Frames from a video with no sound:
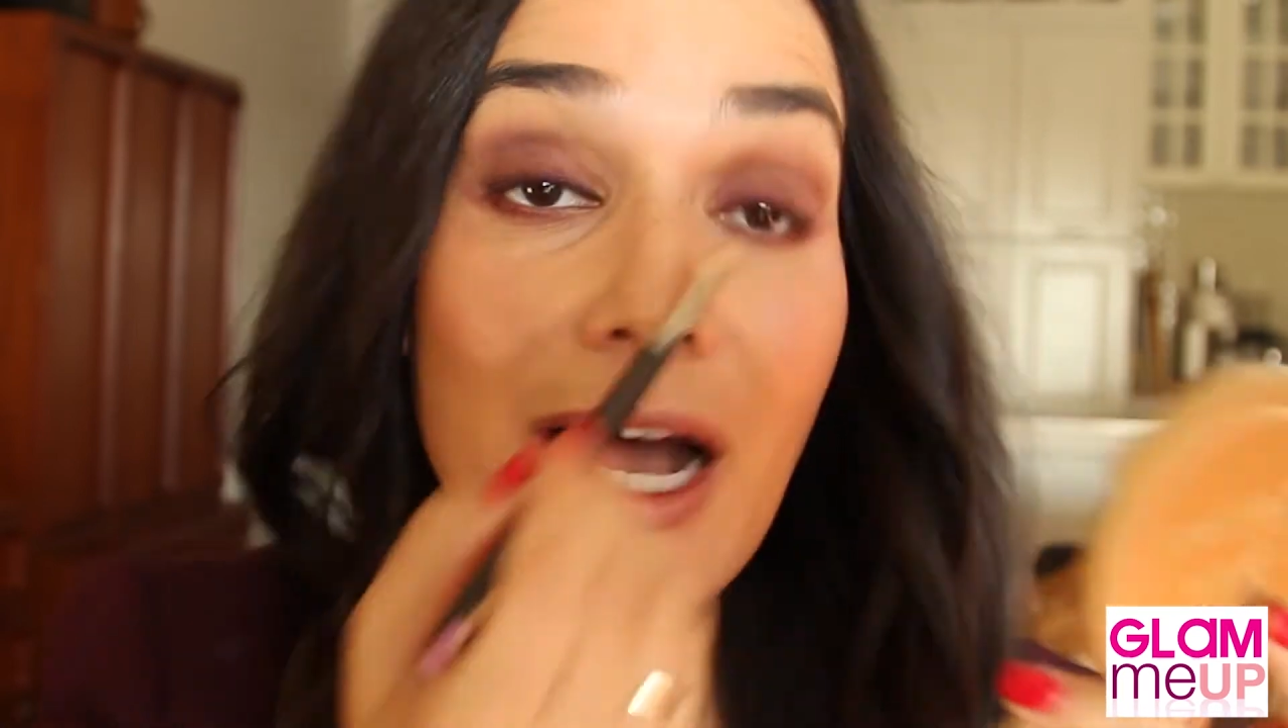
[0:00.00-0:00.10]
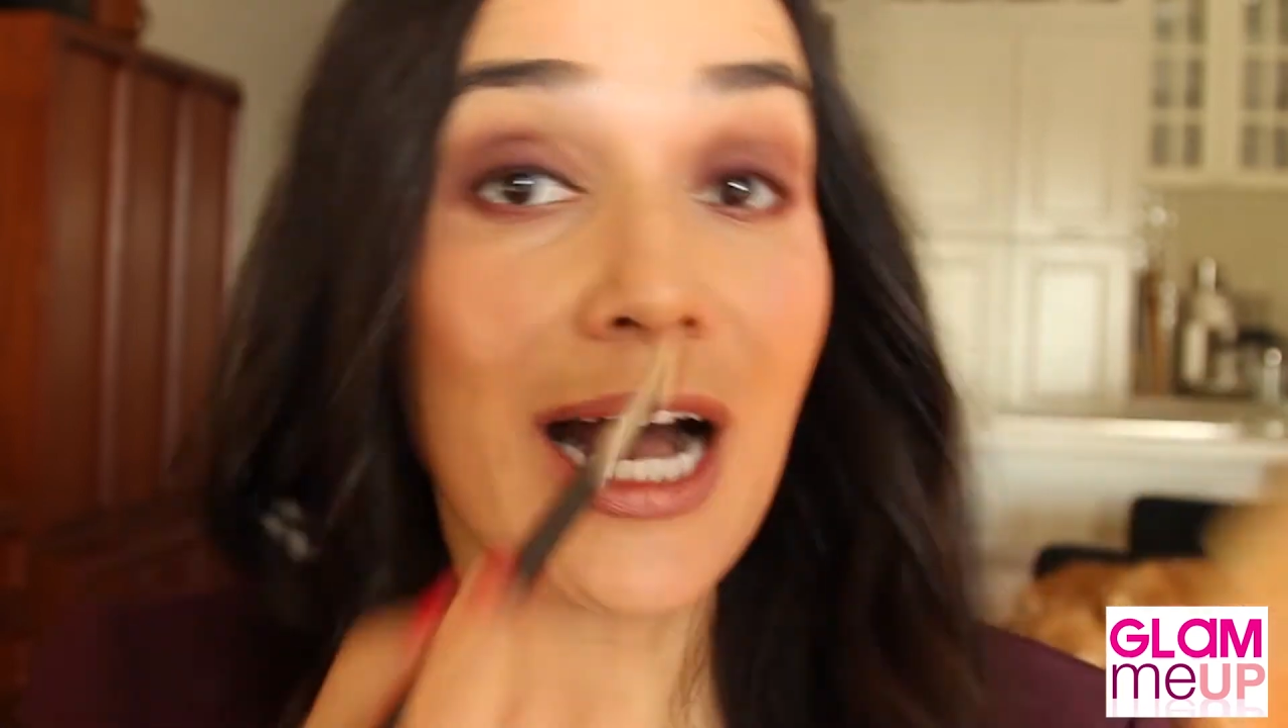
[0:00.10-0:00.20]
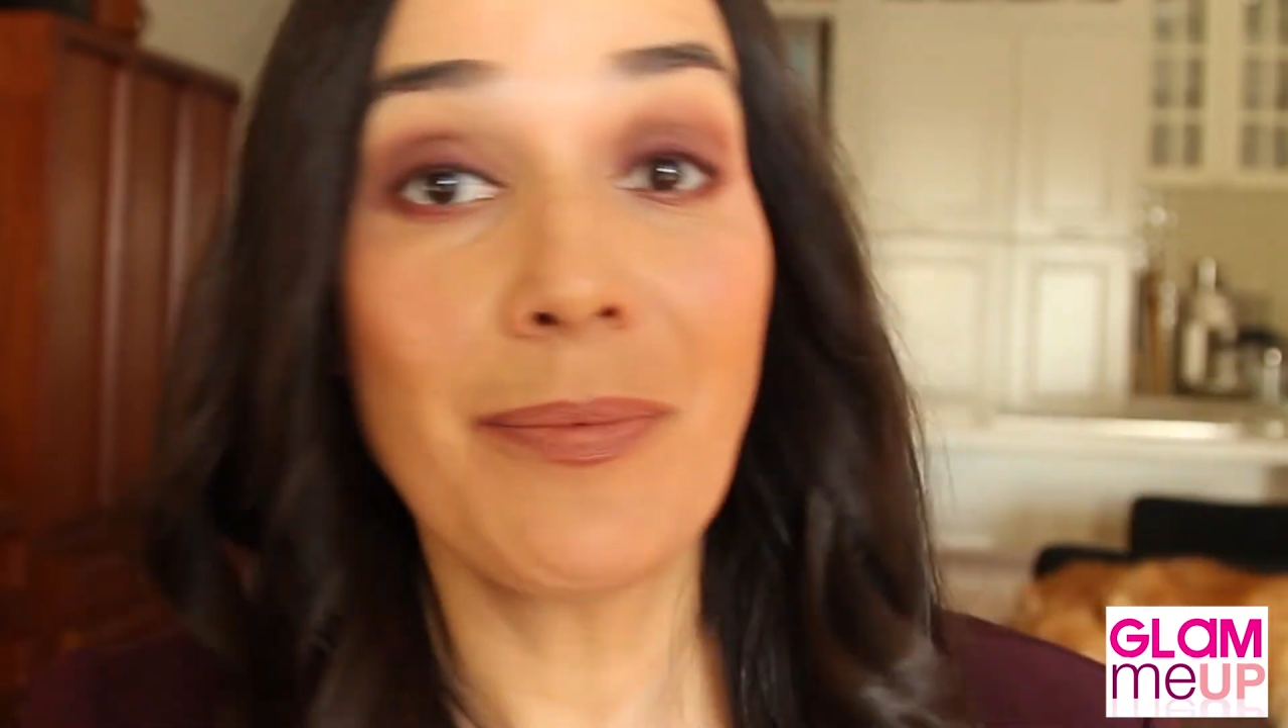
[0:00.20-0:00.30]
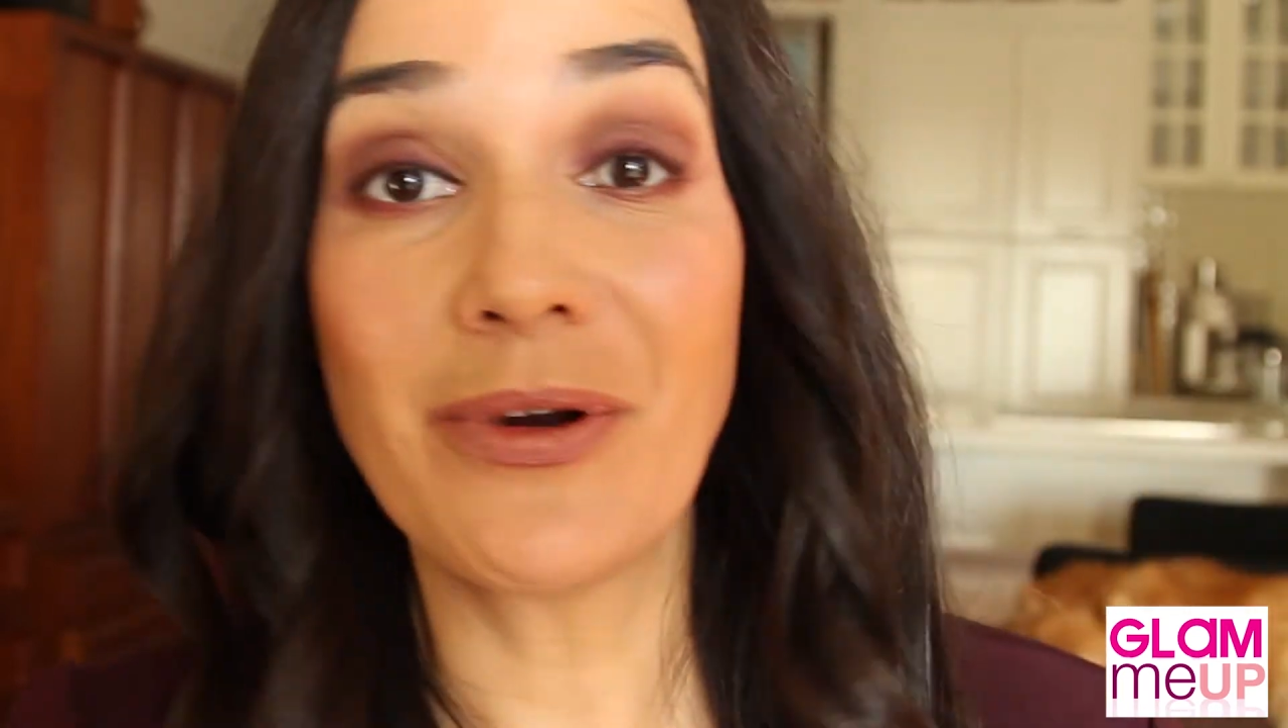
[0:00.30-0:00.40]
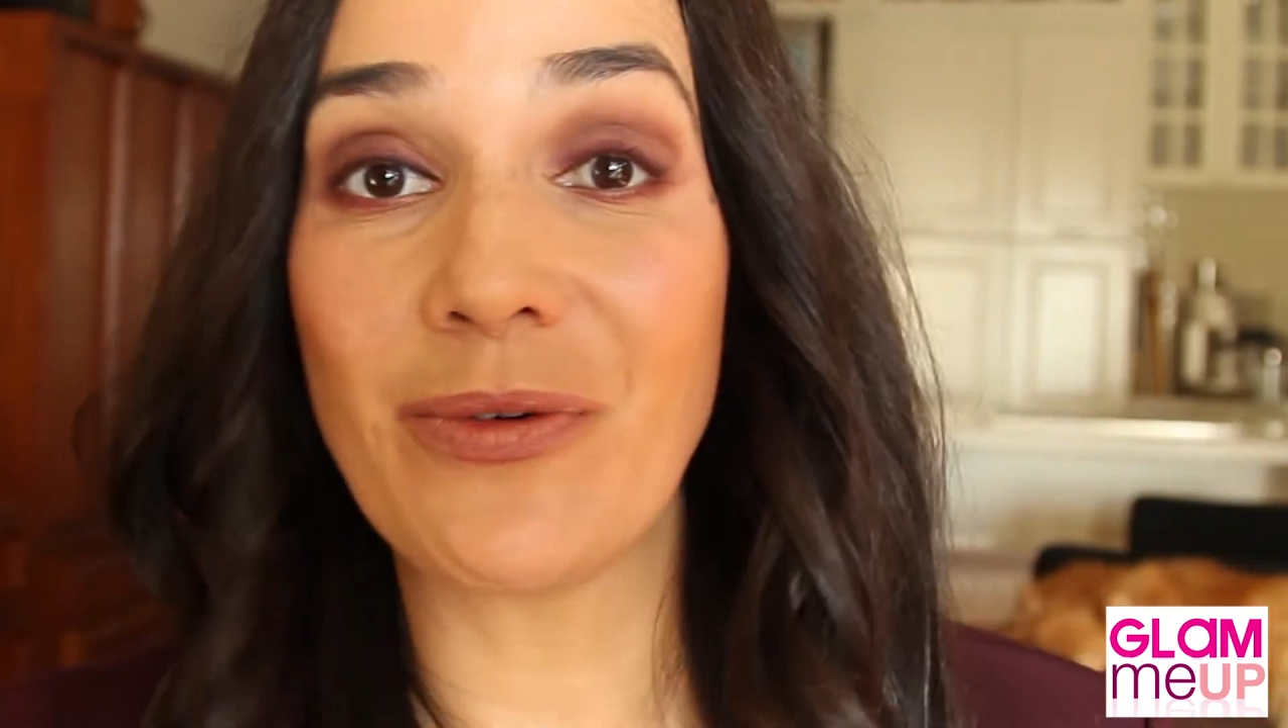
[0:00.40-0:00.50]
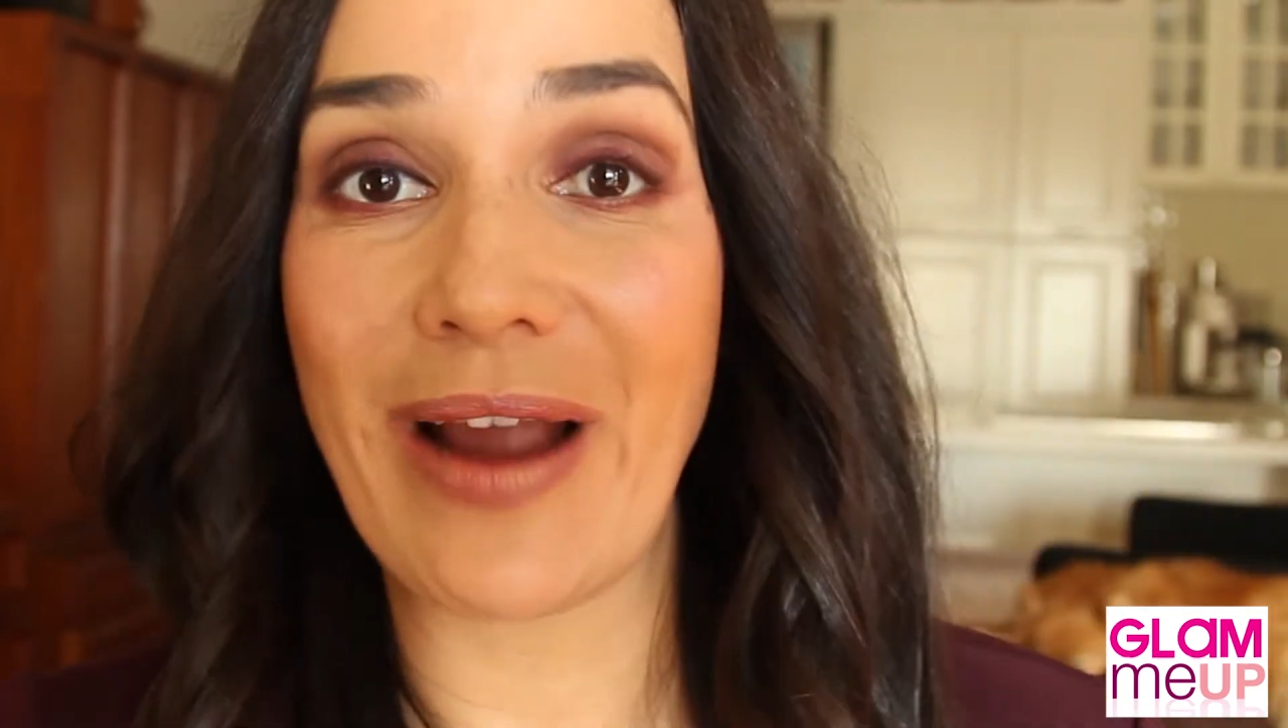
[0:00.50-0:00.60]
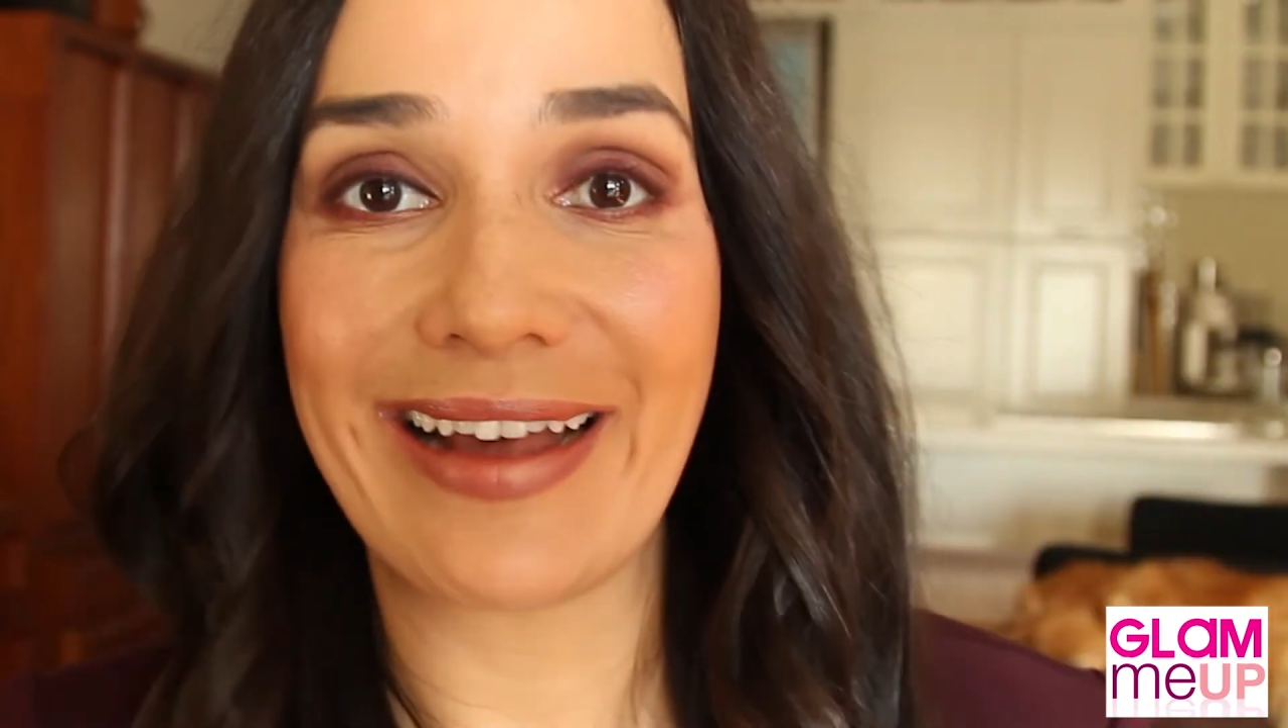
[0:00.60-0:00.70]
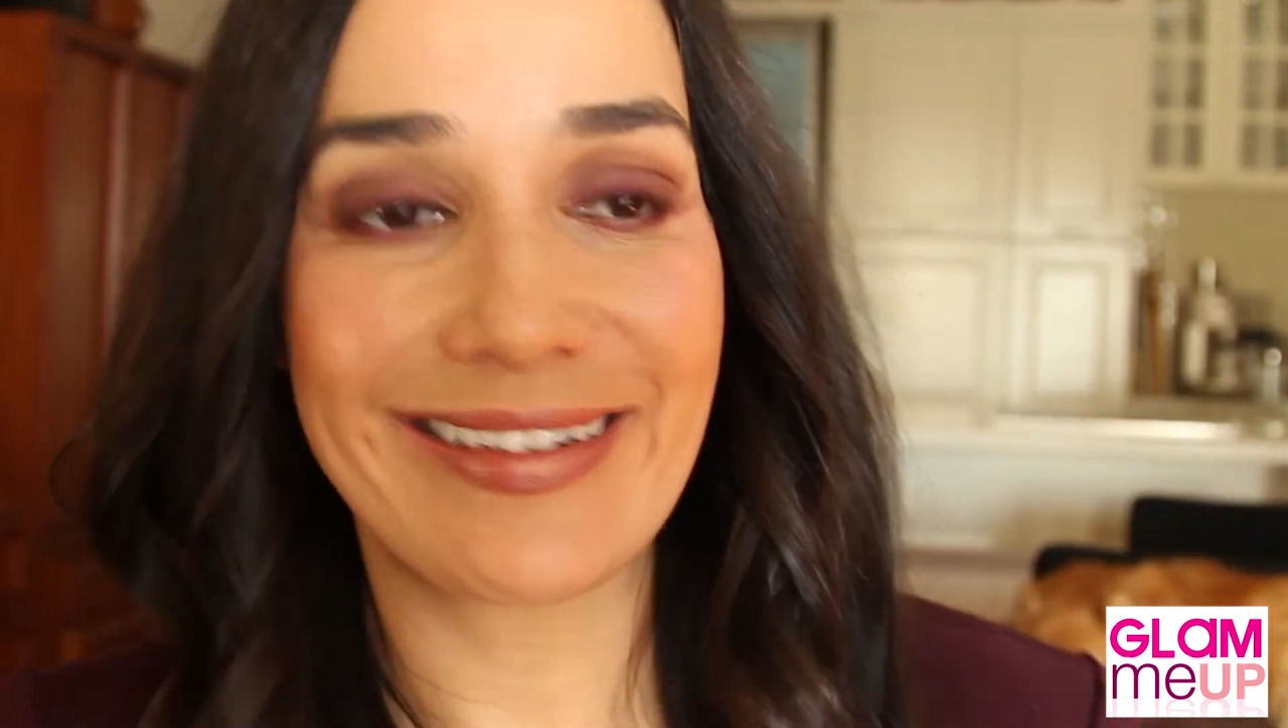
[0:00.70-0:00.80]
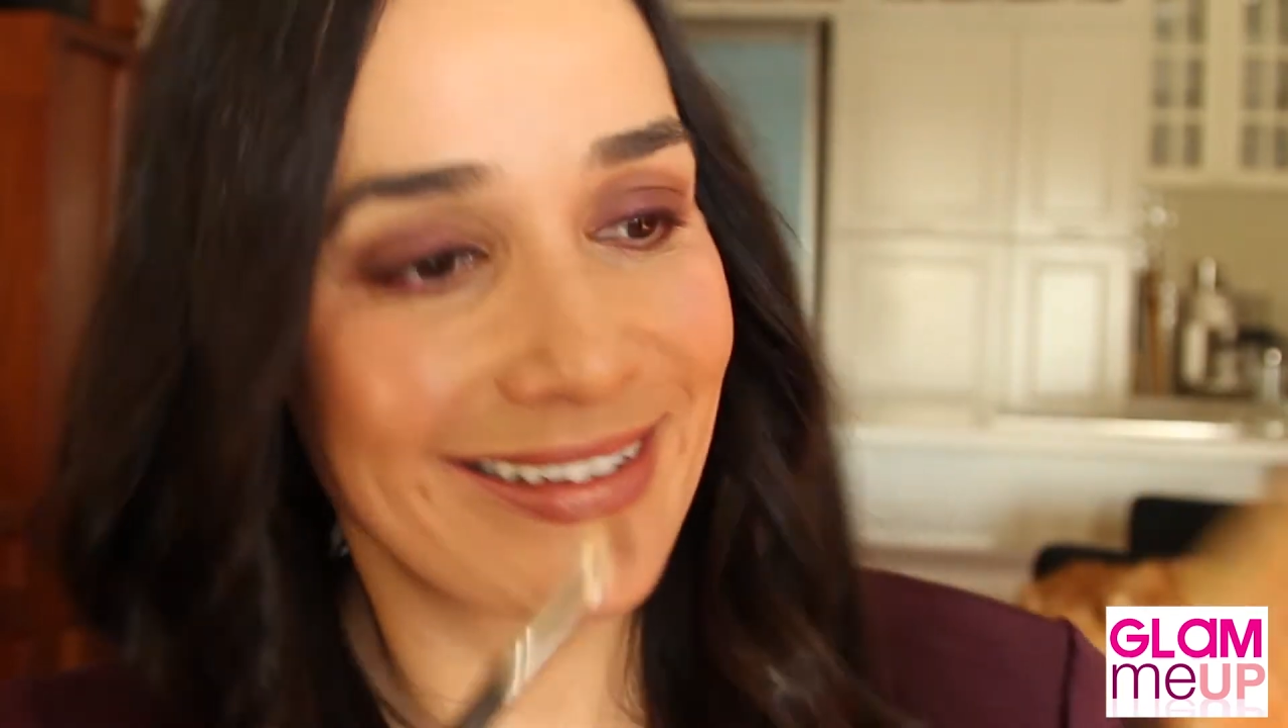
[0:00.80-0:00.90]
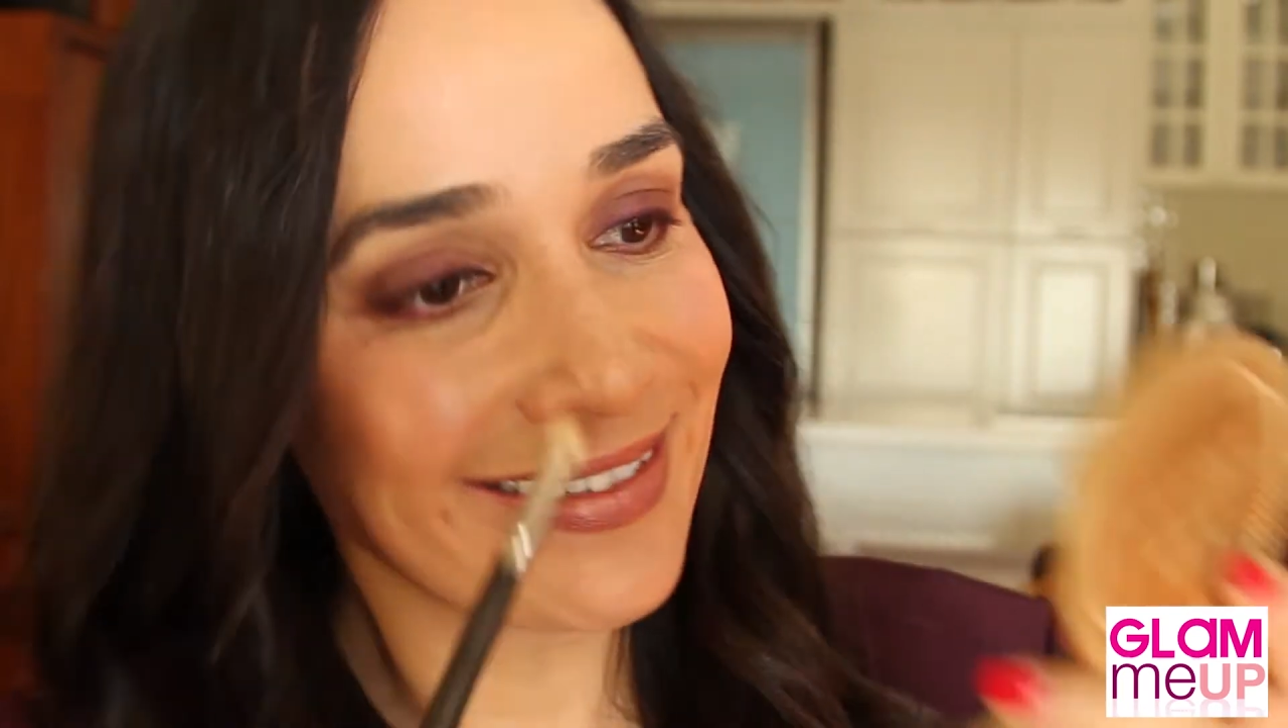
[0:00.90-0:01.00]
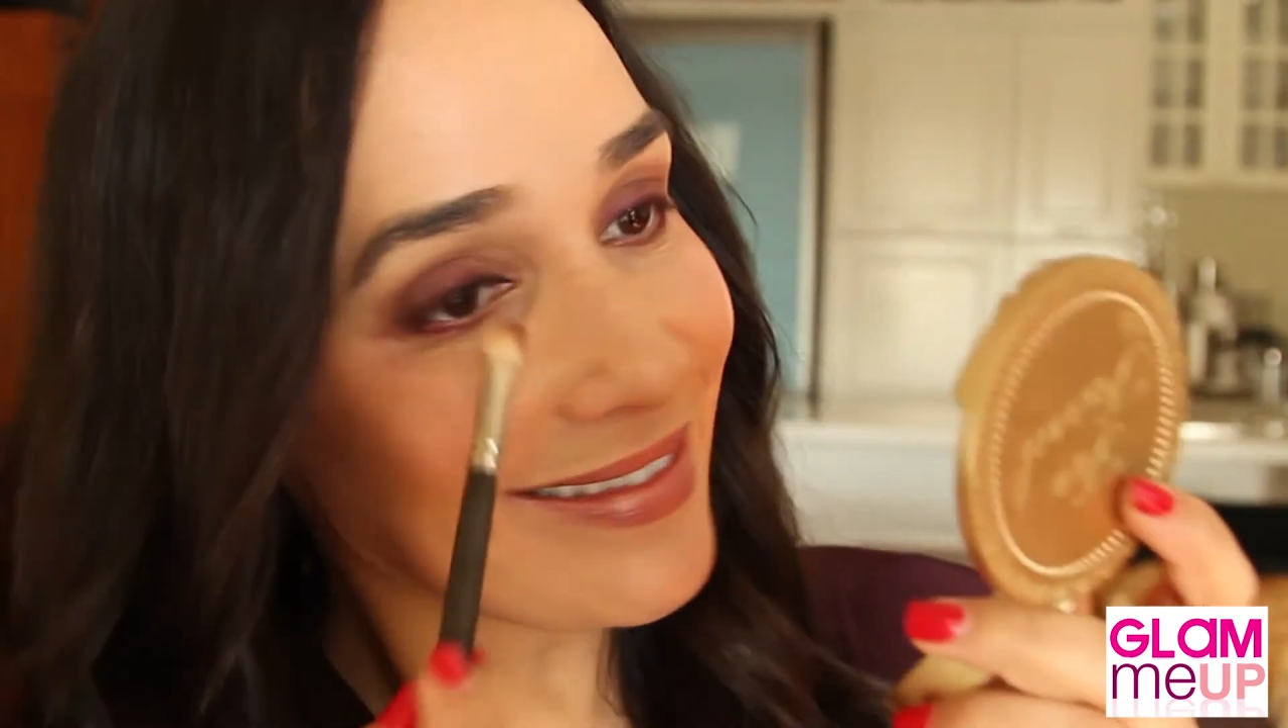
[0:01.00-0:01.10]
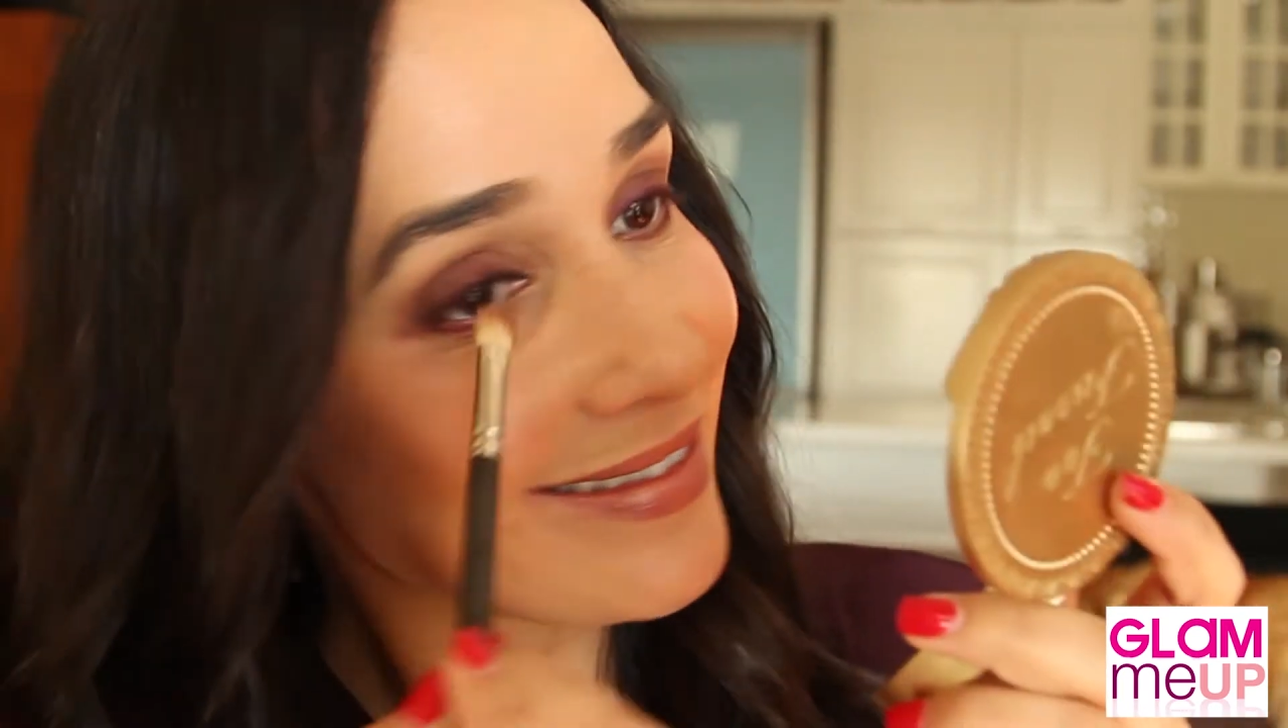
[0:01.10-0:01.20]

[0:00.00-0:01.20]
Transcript: up and around.